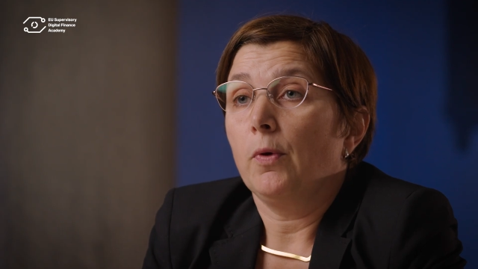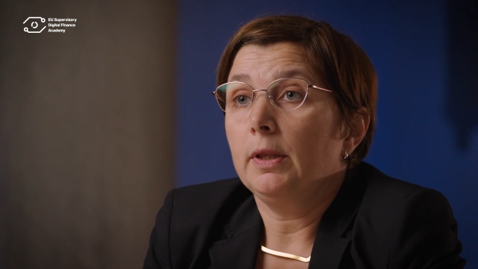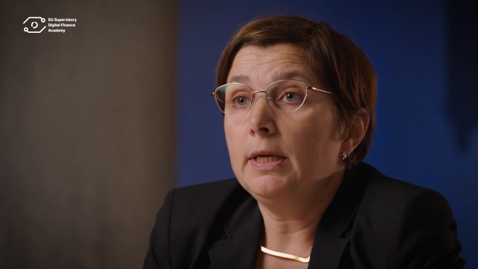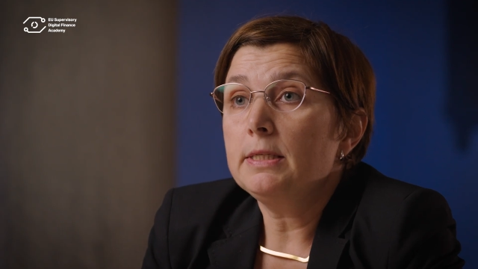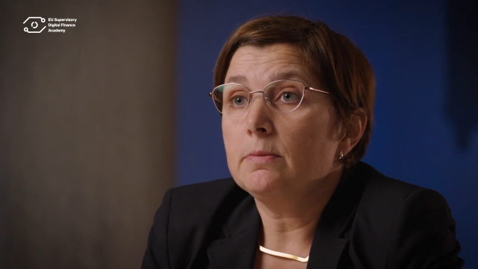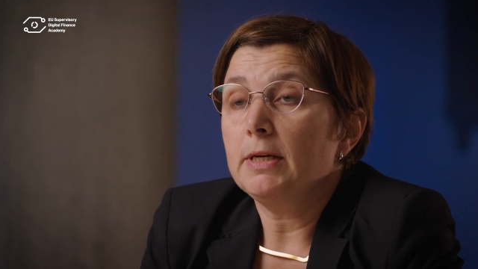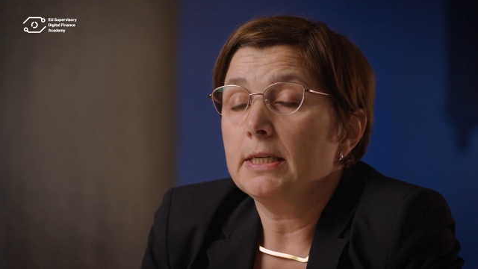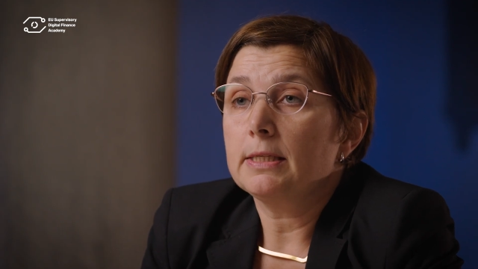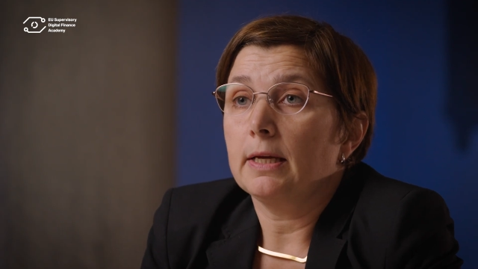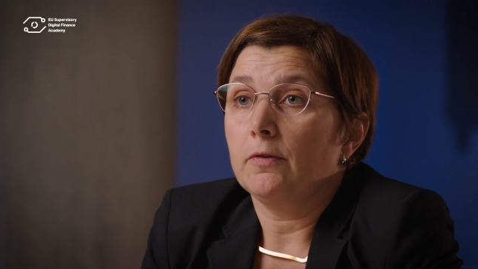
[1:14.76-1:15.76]
this
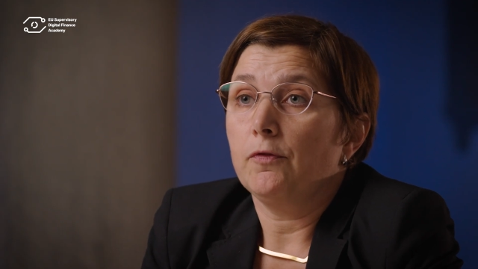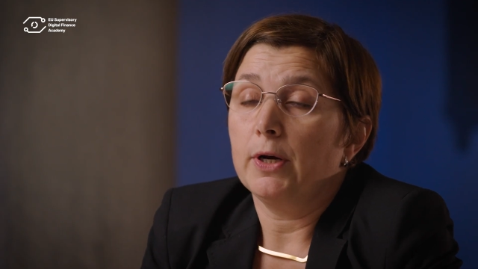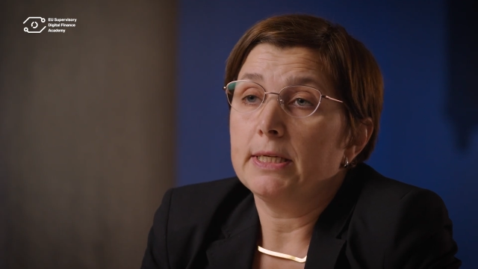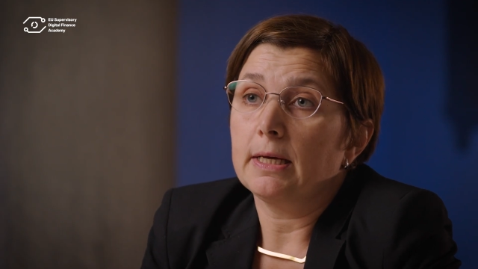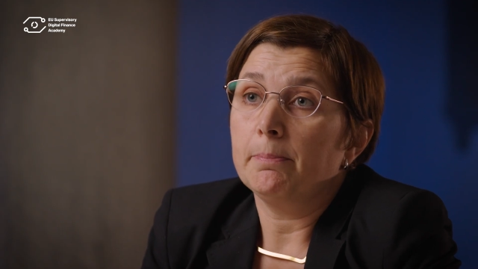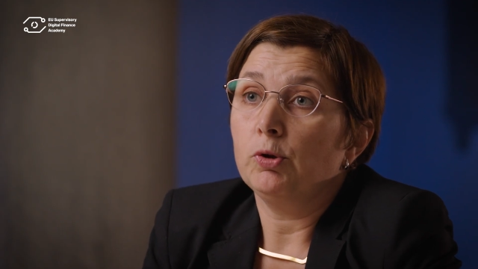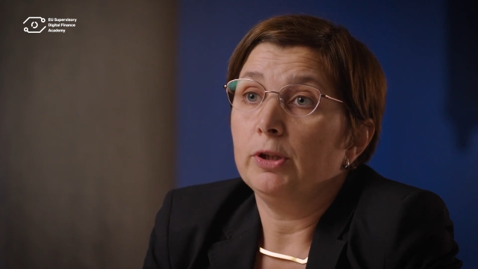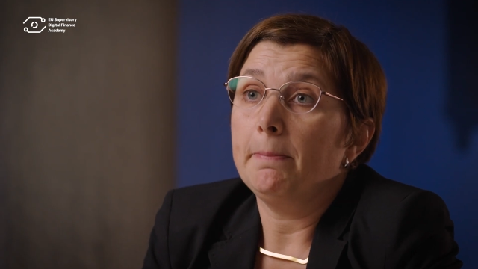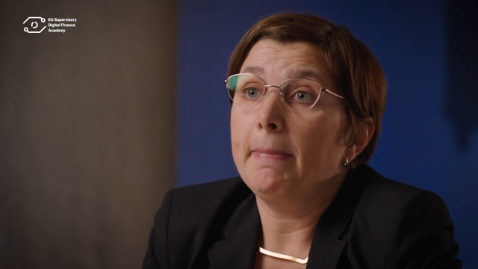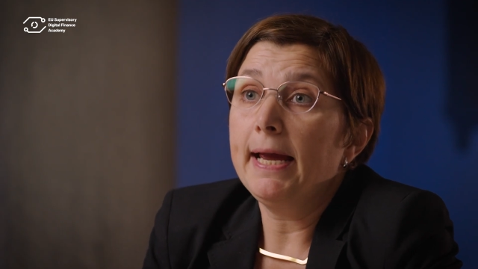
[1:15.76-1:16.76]
means that, for
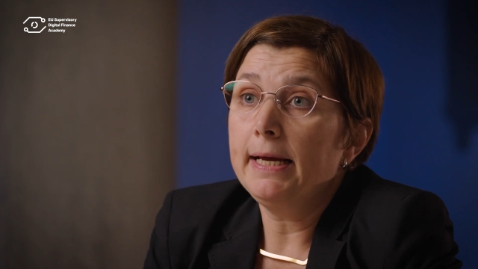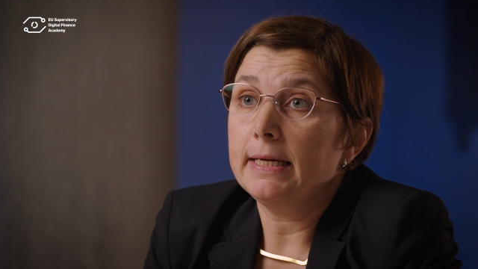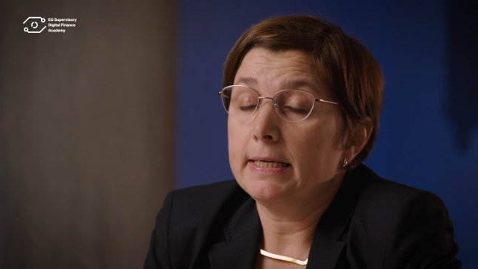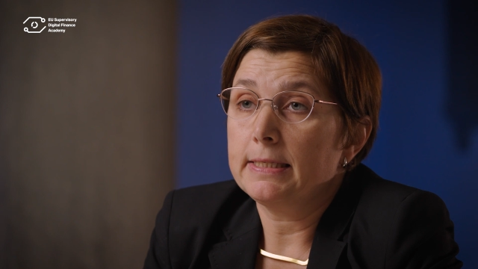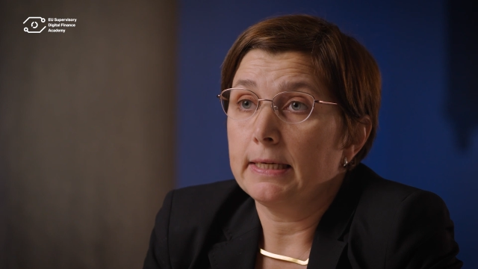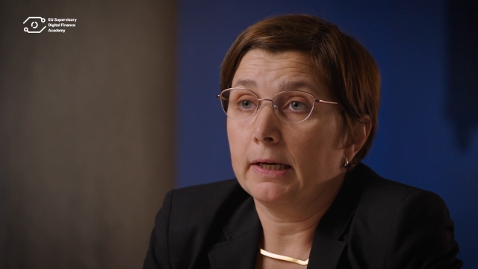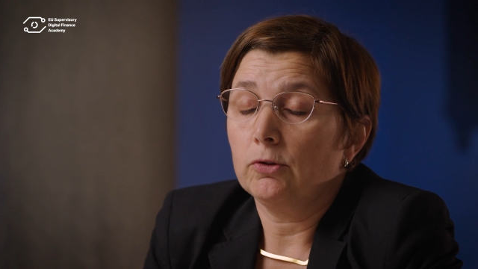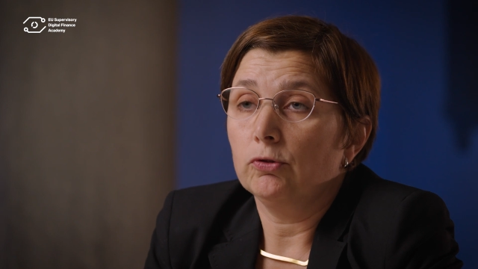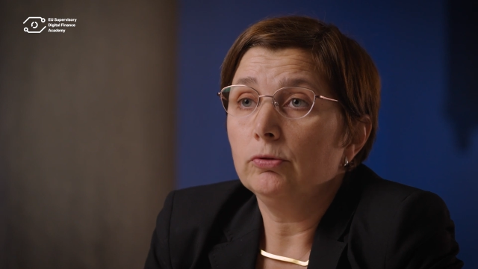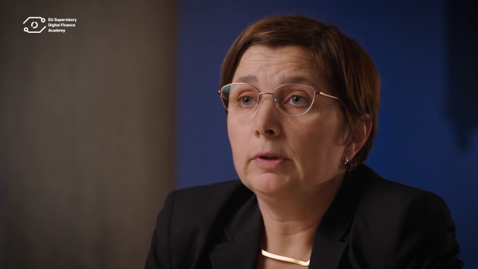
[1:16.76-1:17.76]
example, the banking
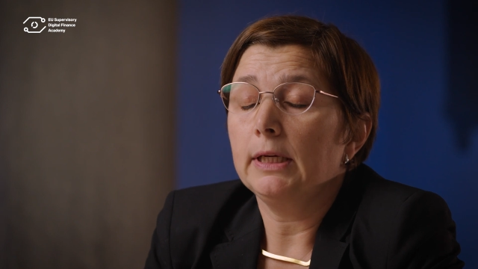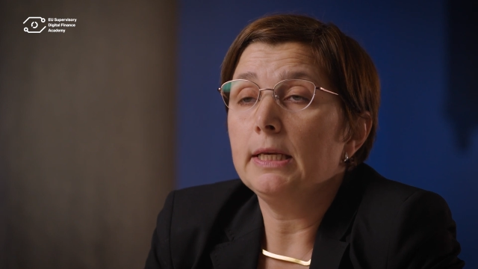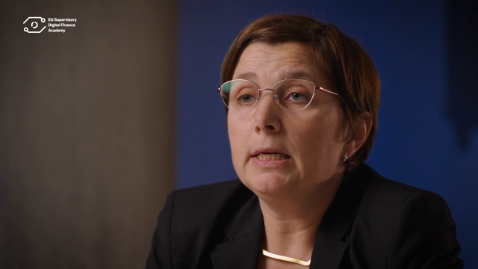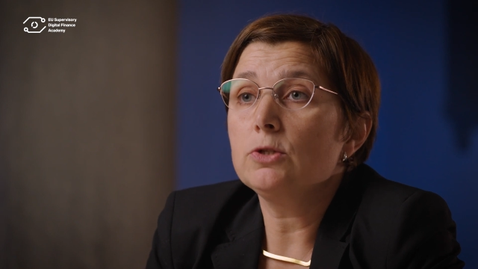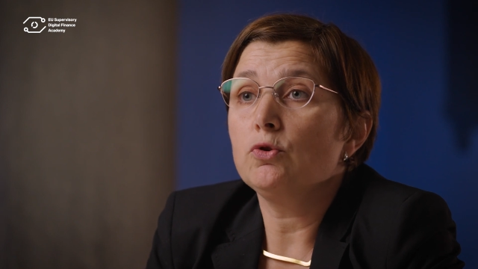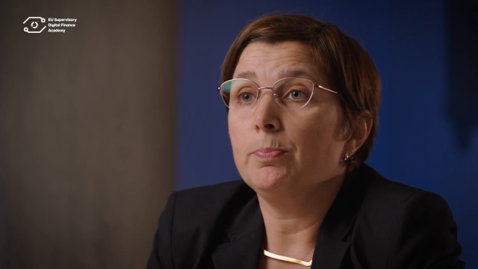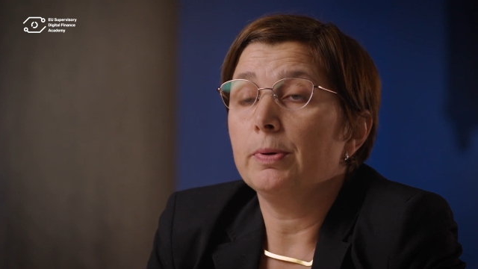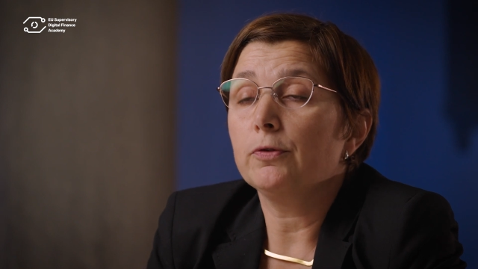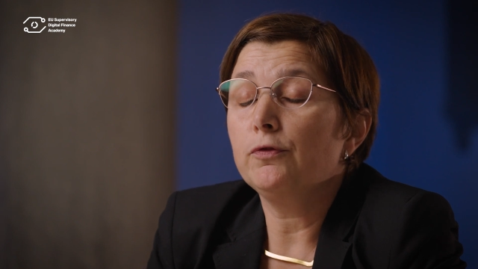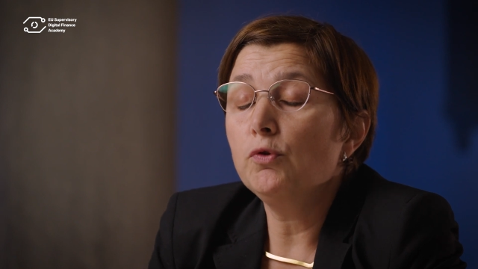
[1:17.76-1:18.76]
sector needs to
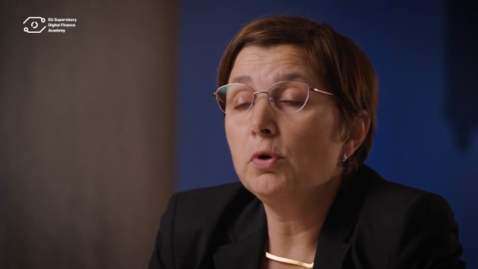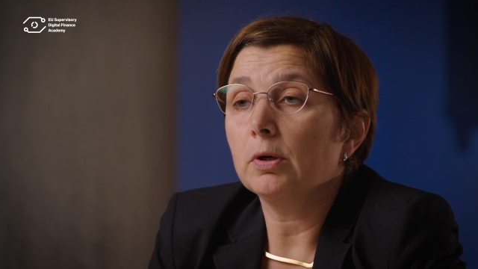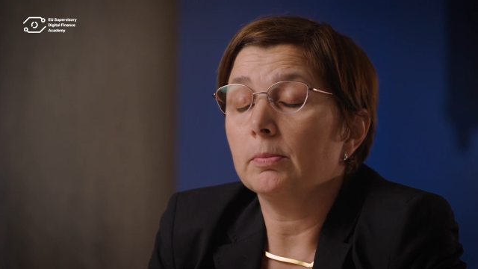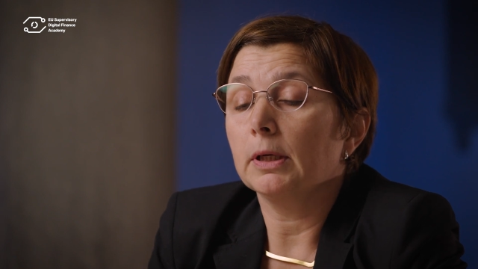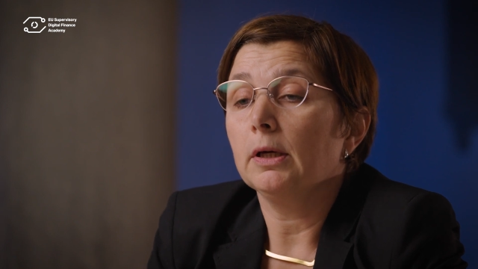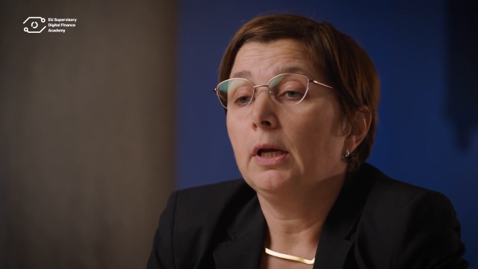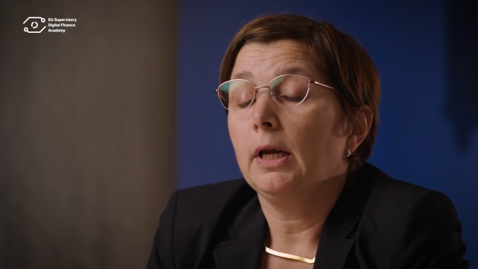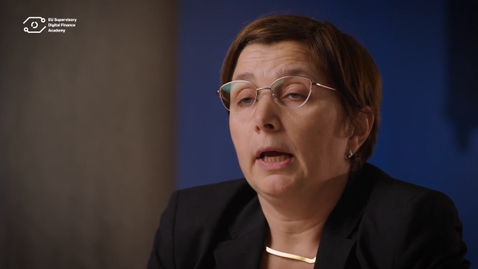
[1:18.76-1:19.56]
perform